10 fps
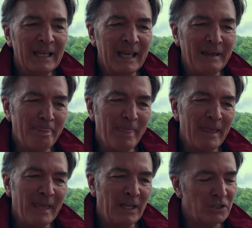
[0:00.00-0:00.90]
And
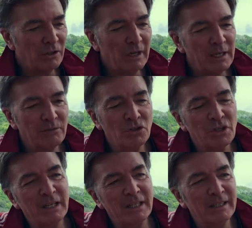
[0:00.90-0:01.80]
it's not like you've just
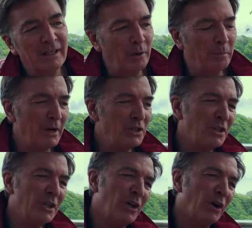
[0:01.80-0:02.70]
had an
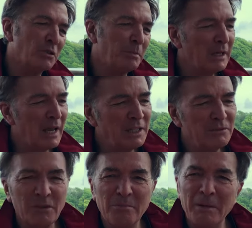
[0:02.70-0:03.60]
operation and you're
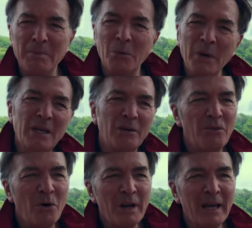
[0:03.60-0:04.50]
hospitalised for maybe a week or a
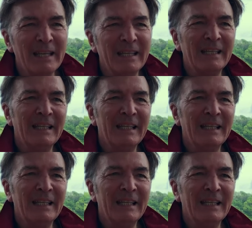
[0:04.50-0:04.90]
fortnight.